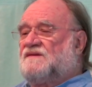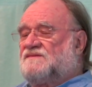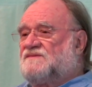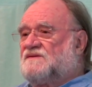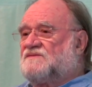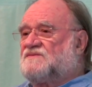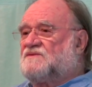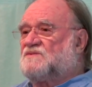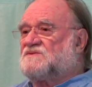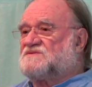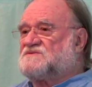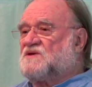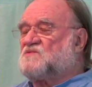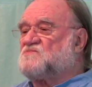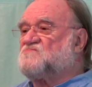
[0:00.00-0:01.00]
that there was
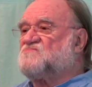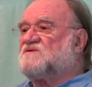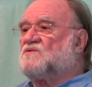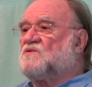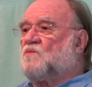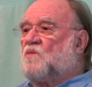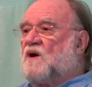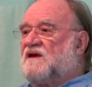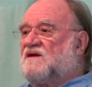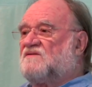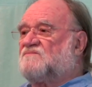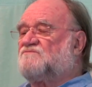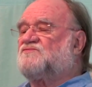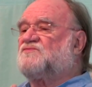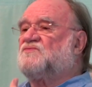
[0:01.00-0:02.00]
no real way of
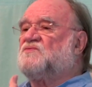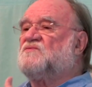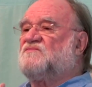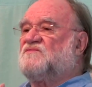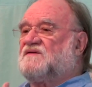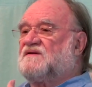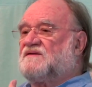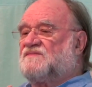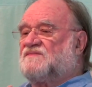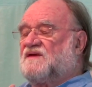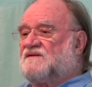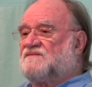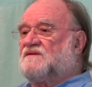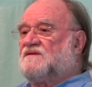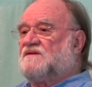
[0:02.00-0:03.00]
proving
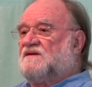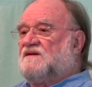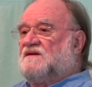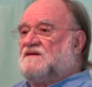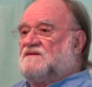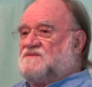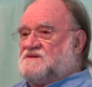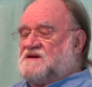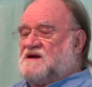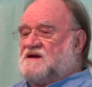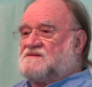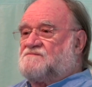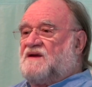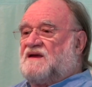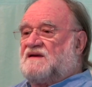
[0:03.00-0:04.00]
that the
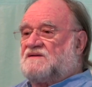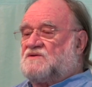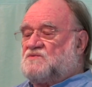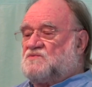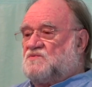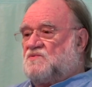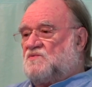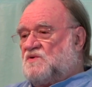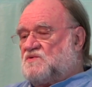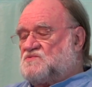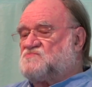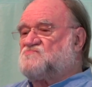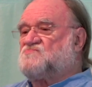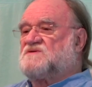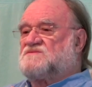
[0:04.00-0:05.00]
young man who had
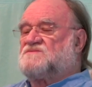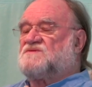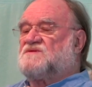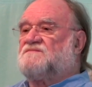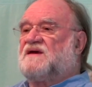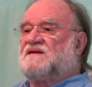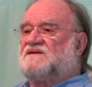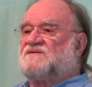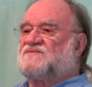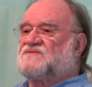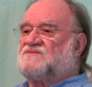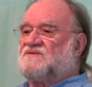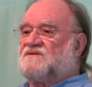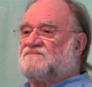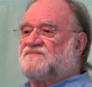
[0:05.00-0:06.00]
written the
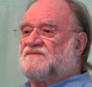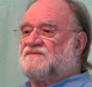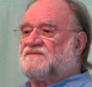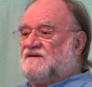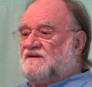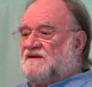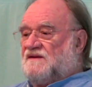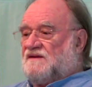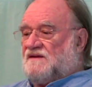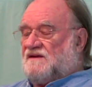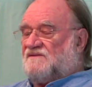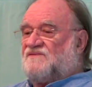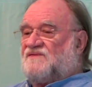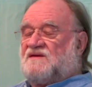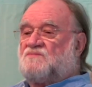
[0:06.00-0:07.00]
manuscripts,
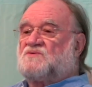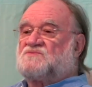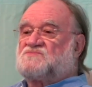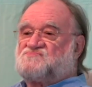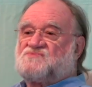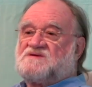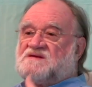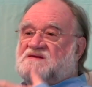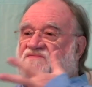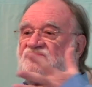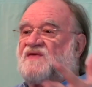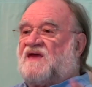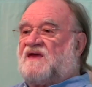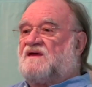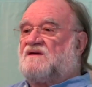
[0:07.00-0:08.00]
if he was really
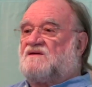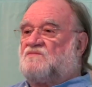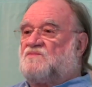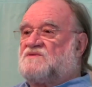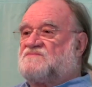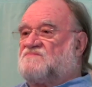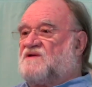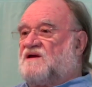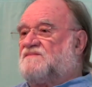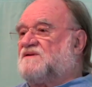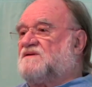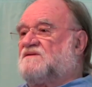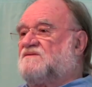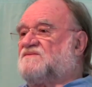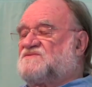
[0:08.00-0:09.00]
there with
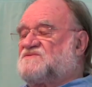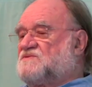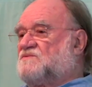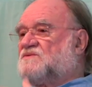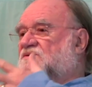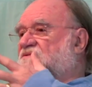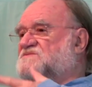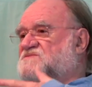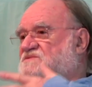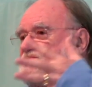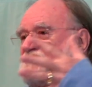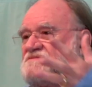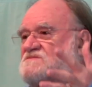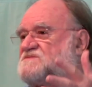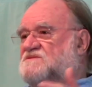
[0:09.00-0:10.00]
Ramana and so on and so
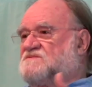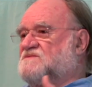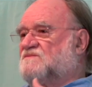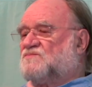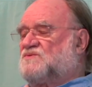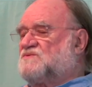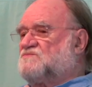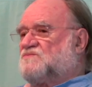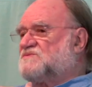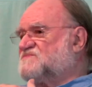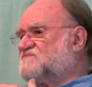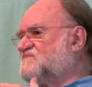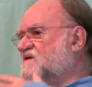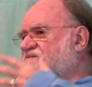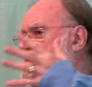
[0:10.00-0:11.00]
on. So it was
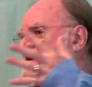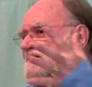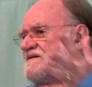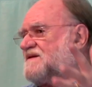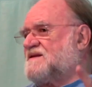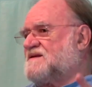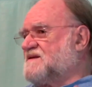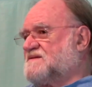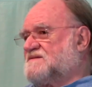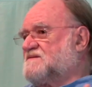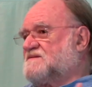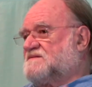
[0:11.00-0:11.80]
very unclear.